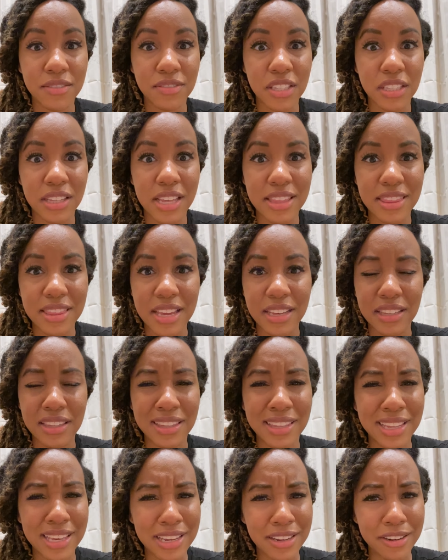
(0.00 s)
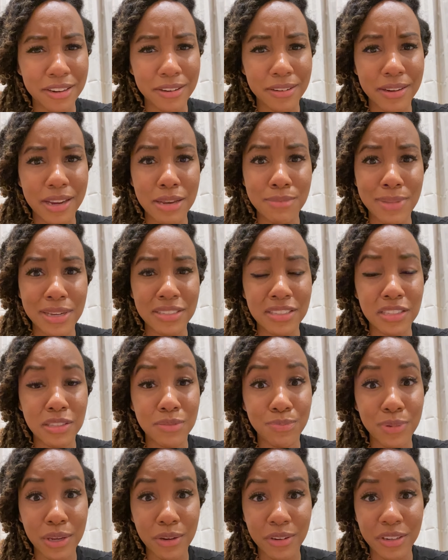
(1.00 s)
let that linger in my
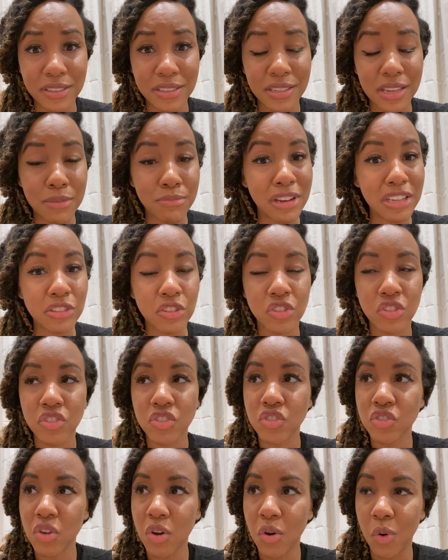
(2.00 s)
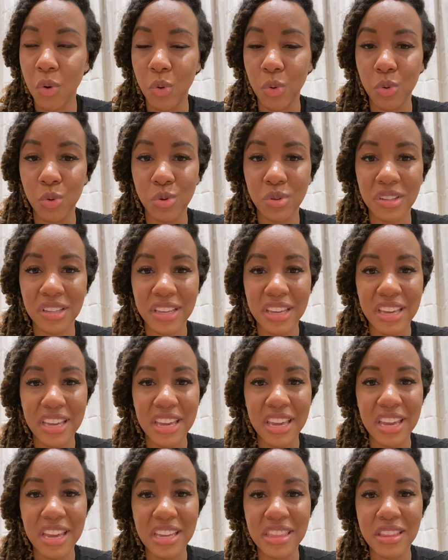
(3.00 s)
spirit, in my soul,
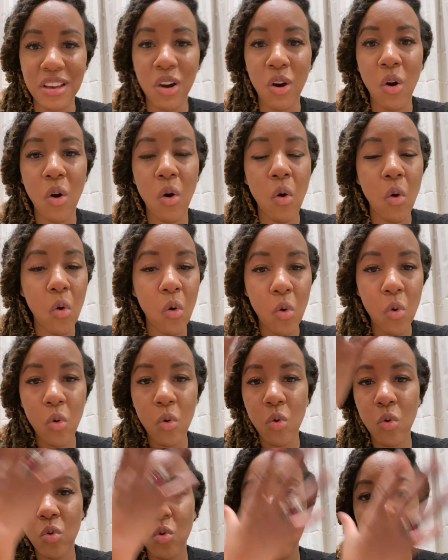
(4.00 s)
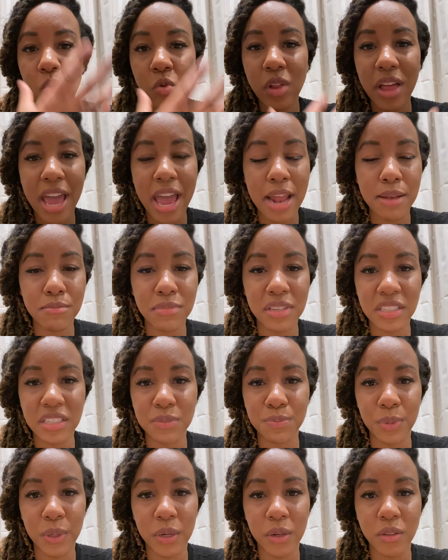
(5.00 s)
in the whole
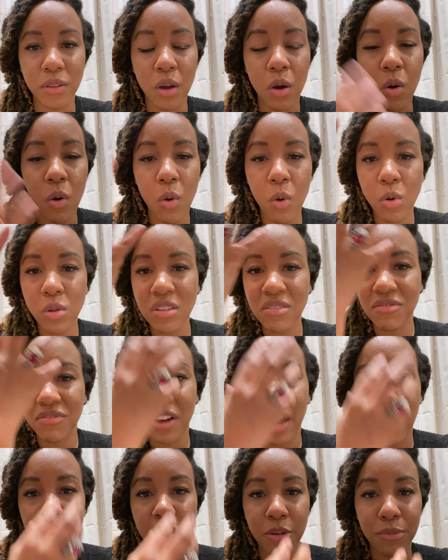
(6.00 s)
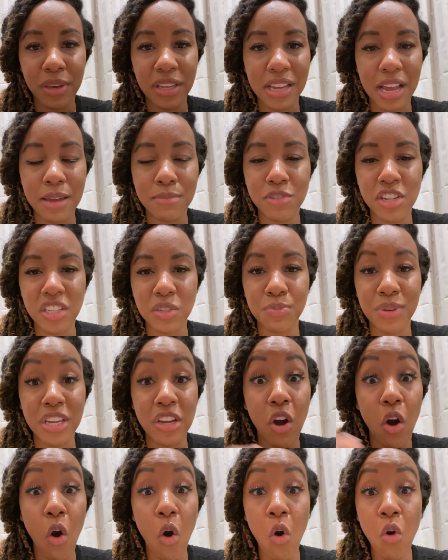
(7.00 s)
atmosphere, the whole environment. I'm just
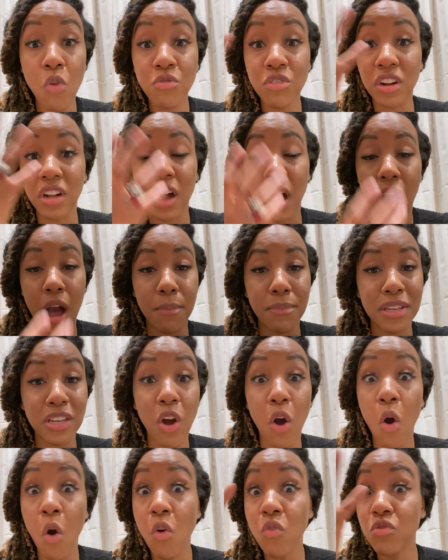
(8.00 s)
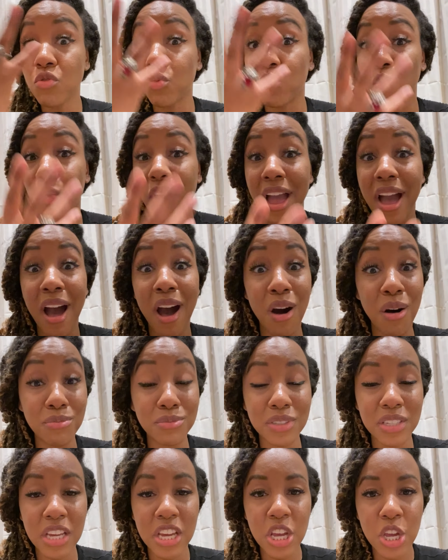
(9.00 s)
being overcome and
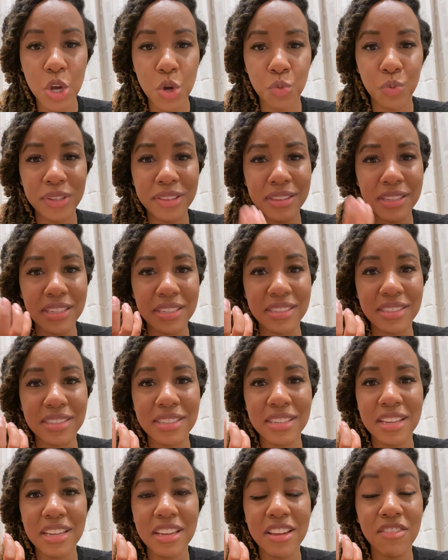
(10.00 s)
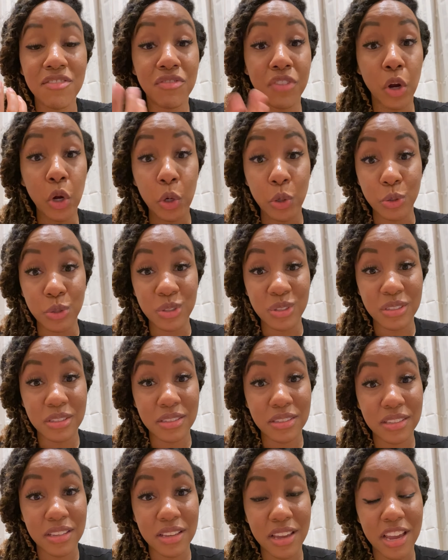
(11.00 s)
overwhelmed with this
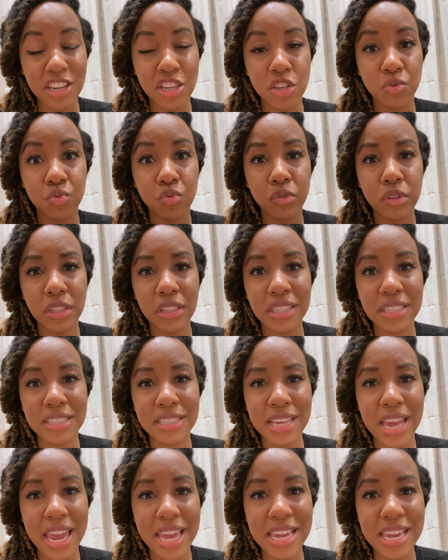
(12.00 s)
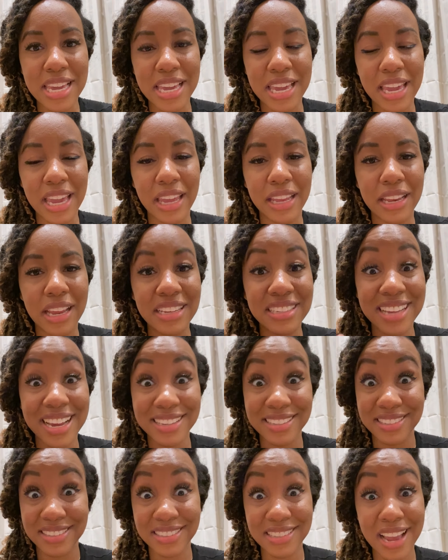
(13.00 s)
verse, and just really taking in and
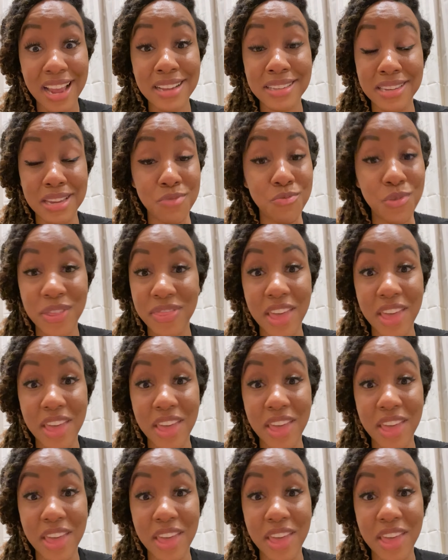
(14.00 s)
dissecting what